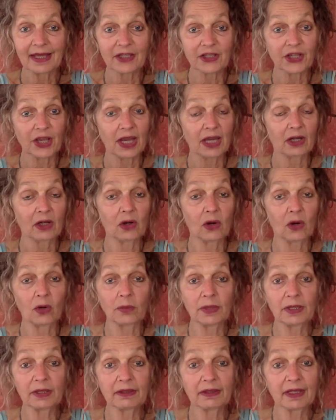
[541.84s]
as a
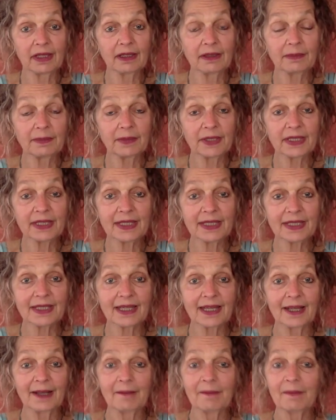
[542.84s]
Hakomi therapist.
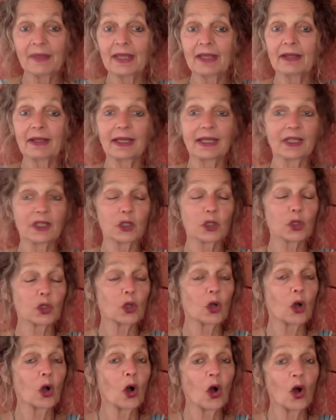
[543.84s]

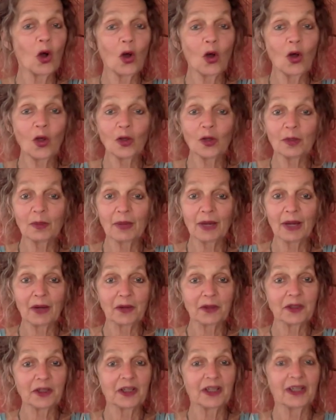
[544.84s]
It's all
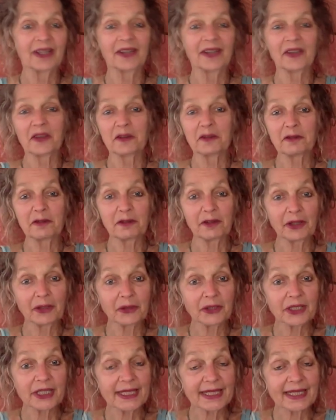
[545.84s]
about the
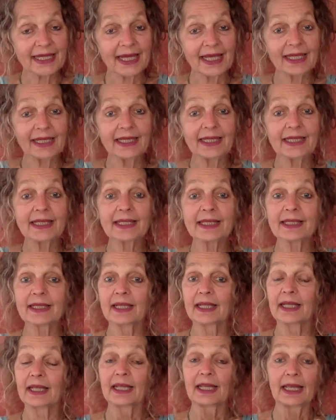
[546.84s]
felt sense,
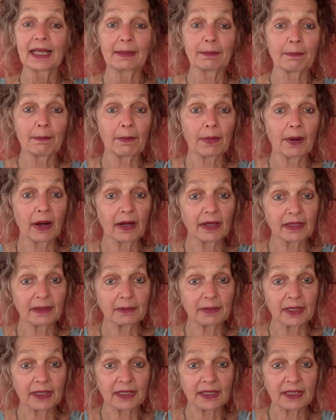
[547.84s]

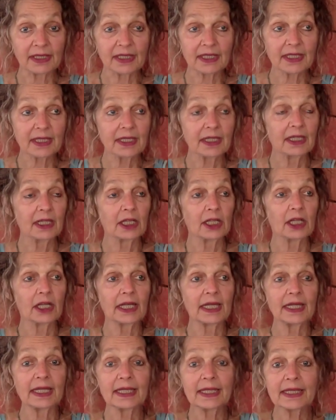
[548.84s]
embodiment,
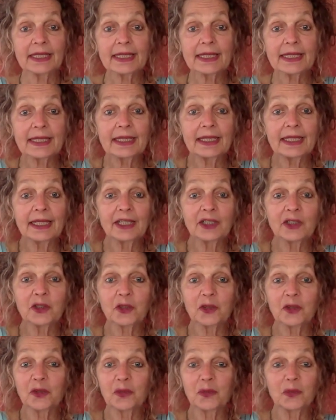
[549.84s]
listening
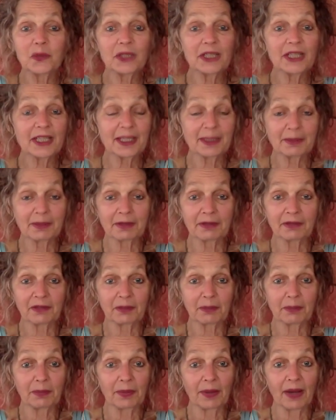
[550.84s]
to the wisdom of
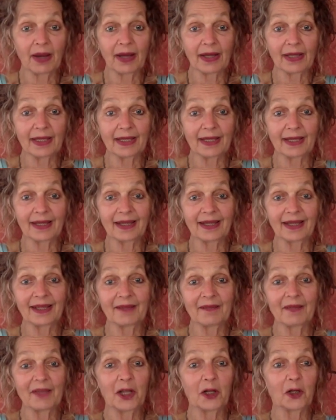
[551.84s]
the body,
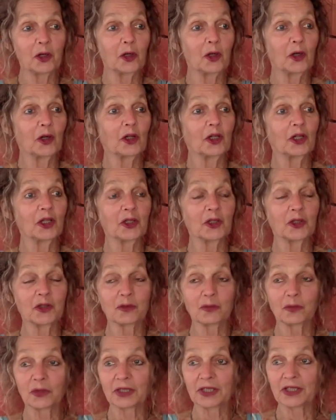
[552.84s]
learning
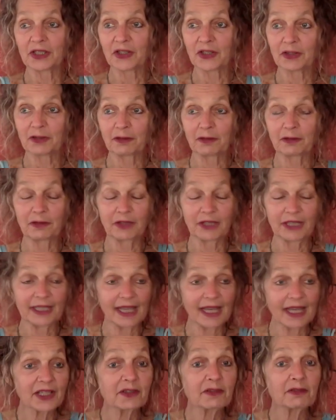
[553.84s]
what is a
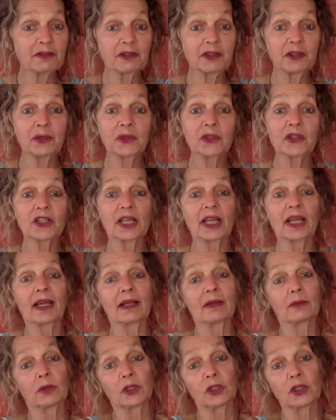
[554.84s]
yes feels
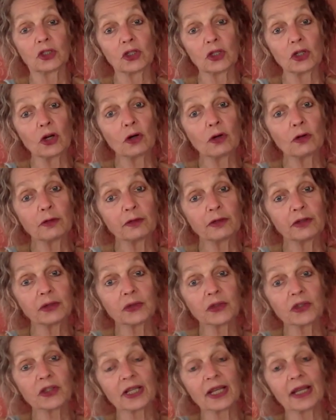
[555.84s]
like, what a no
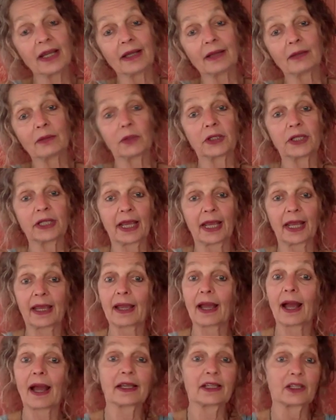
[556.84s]
feels like, what
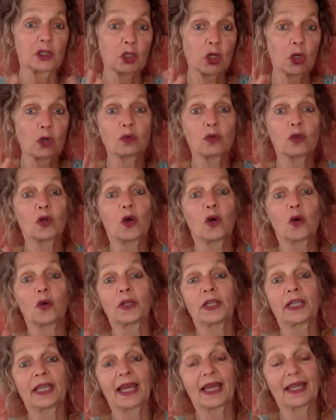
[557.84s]
a I don't know
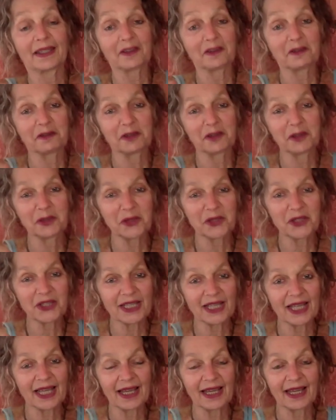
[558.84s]
yet feels
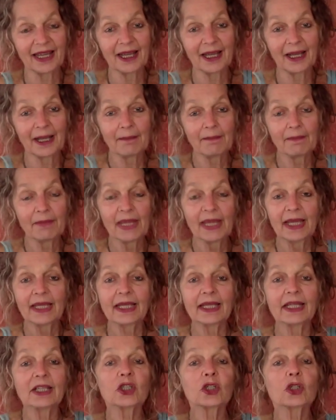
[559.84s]
like.
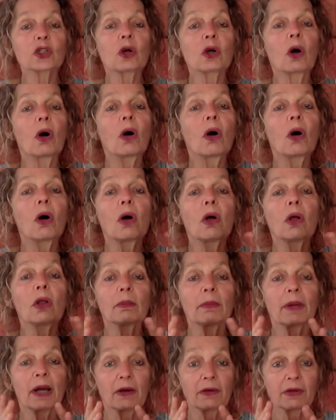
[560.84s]
It's all
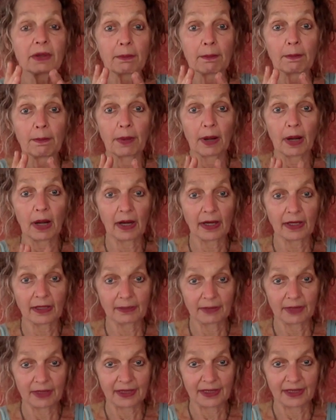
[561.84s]
about
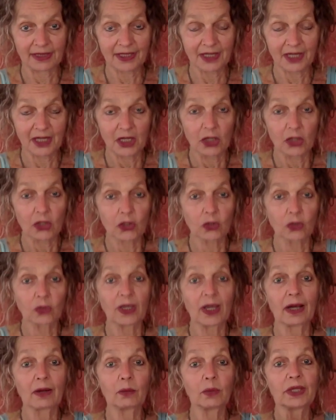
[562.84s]
embodiment so
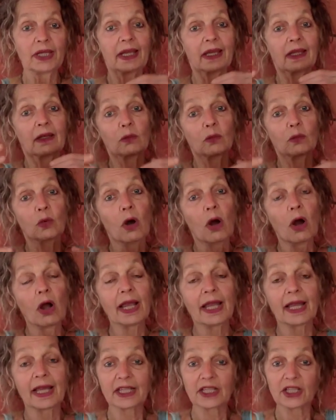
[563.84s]
that we can
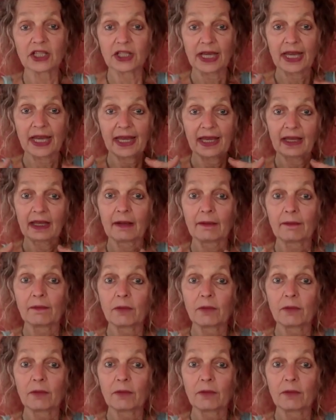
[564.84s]
walk as a